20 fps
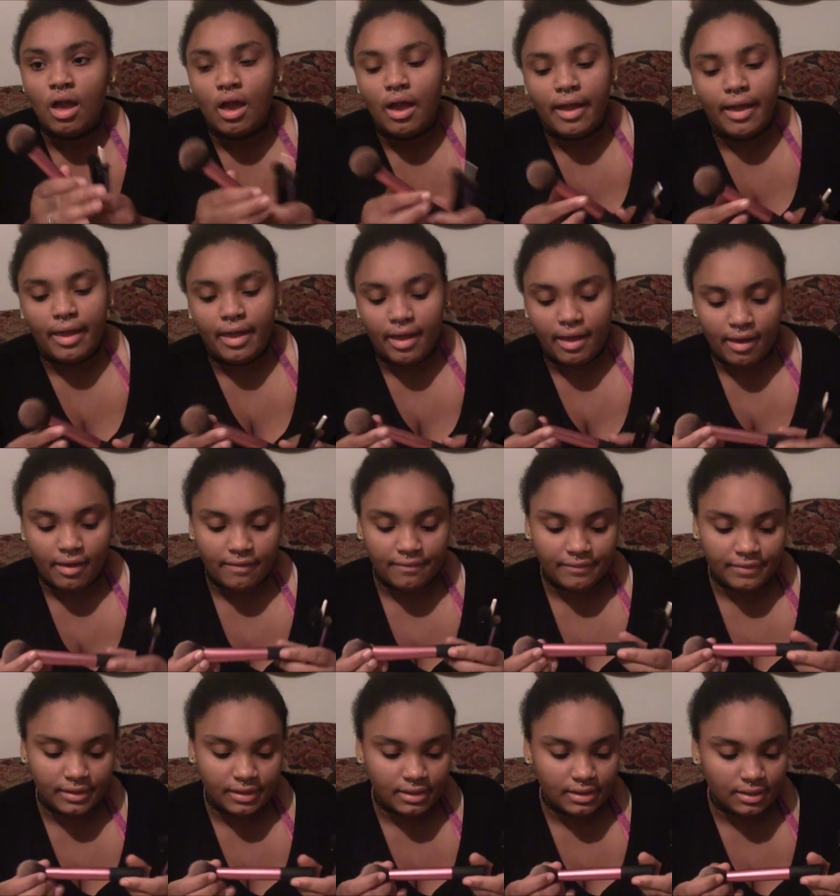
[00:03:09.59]
I have
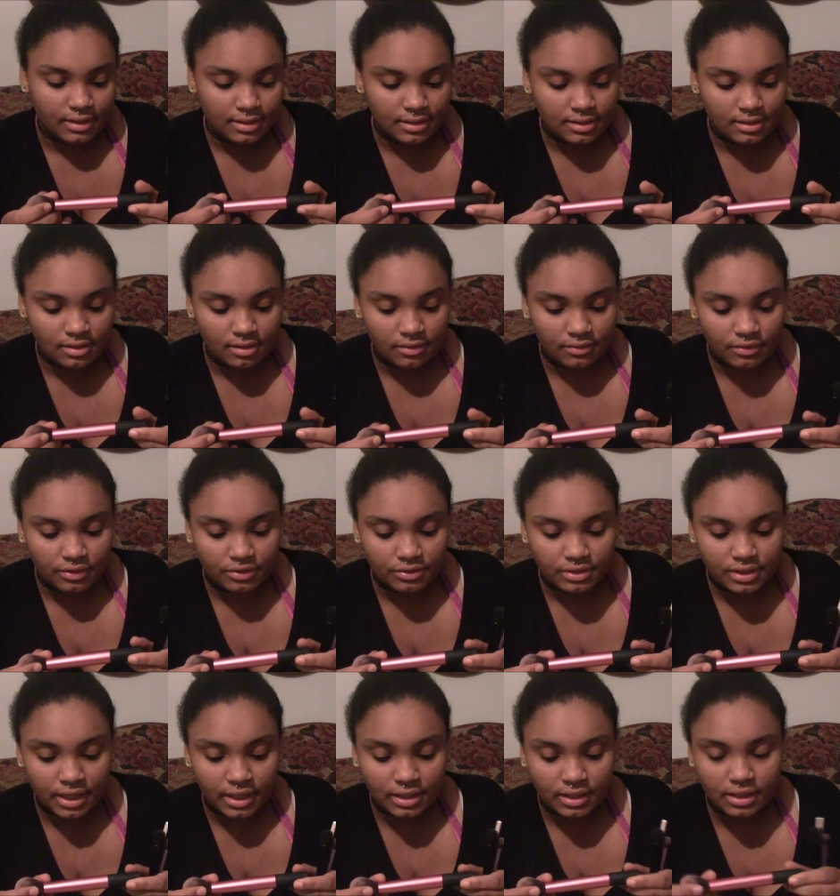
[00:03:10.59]
this Real
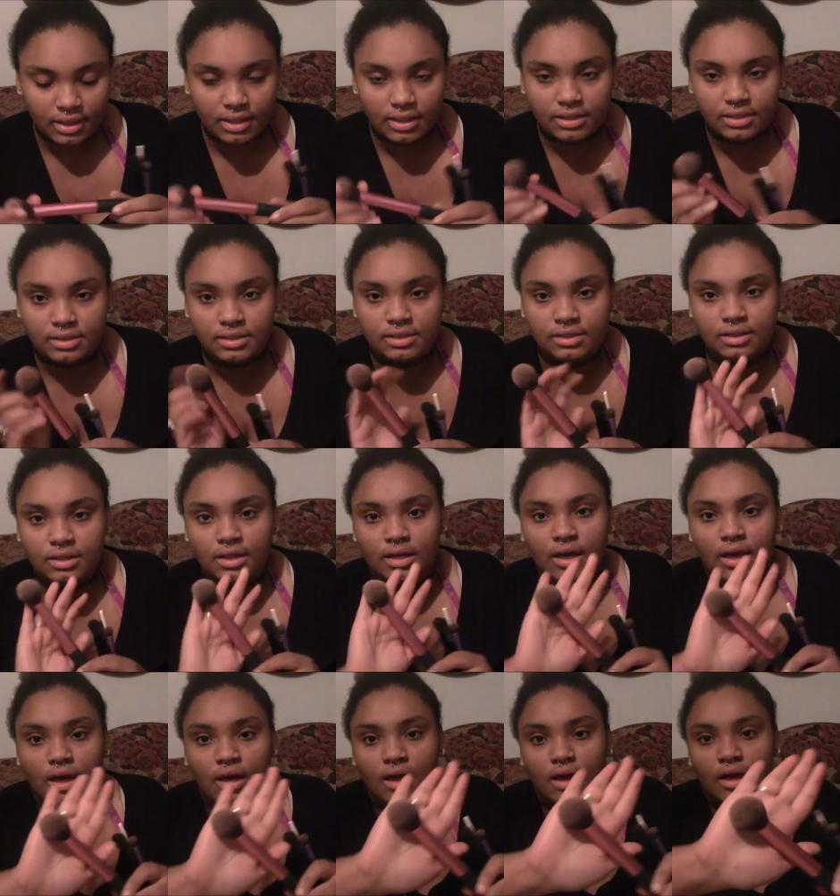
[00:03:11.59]
Techniques,
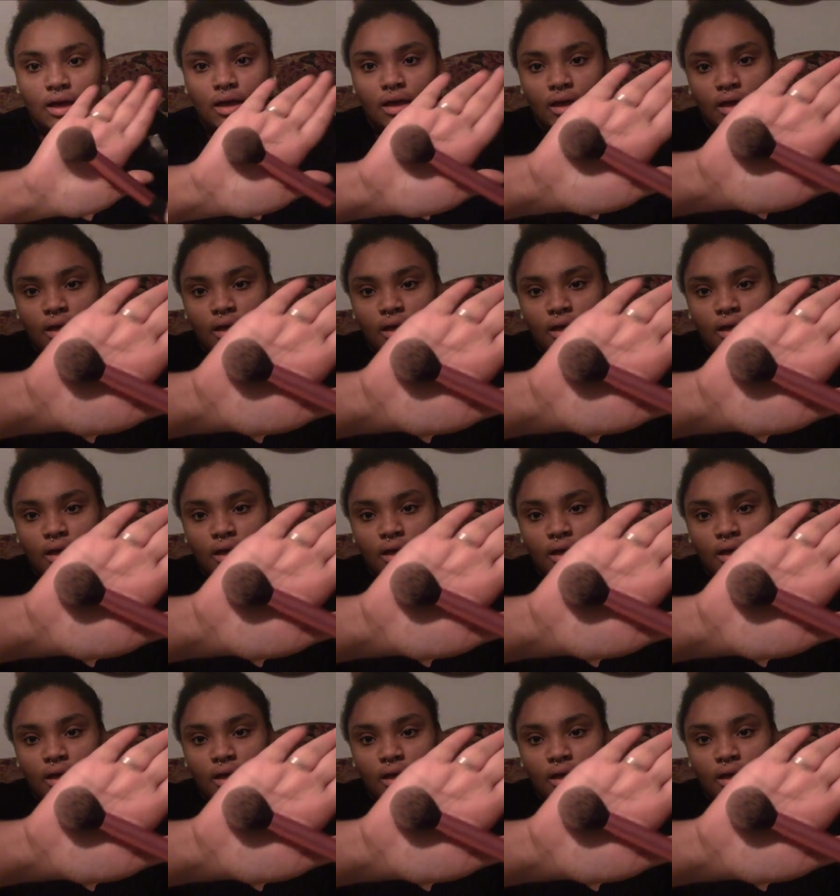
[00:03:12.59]
uh,